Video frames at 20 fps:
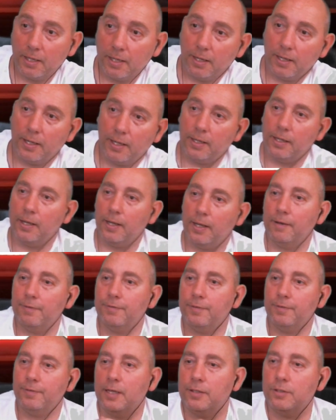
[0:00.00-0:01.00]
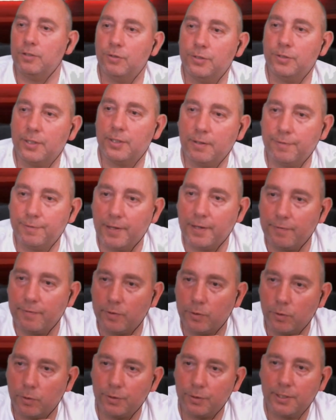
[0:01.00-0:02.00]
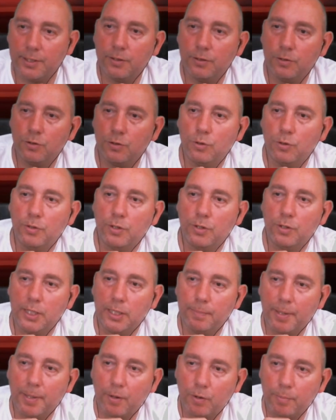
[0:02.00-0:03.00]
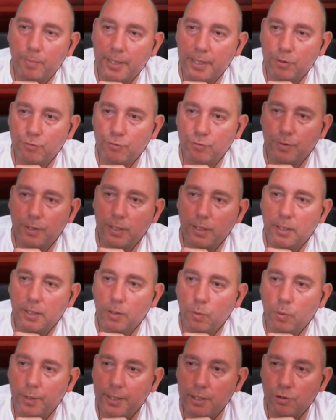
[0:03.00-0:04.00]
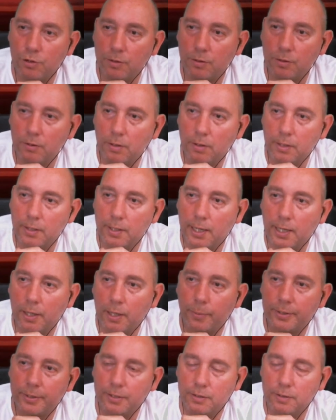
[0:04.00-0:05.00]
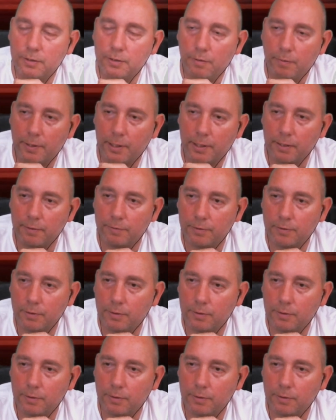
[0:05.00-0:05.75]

Has yourself ever looked into the barometric equation and how it is derived?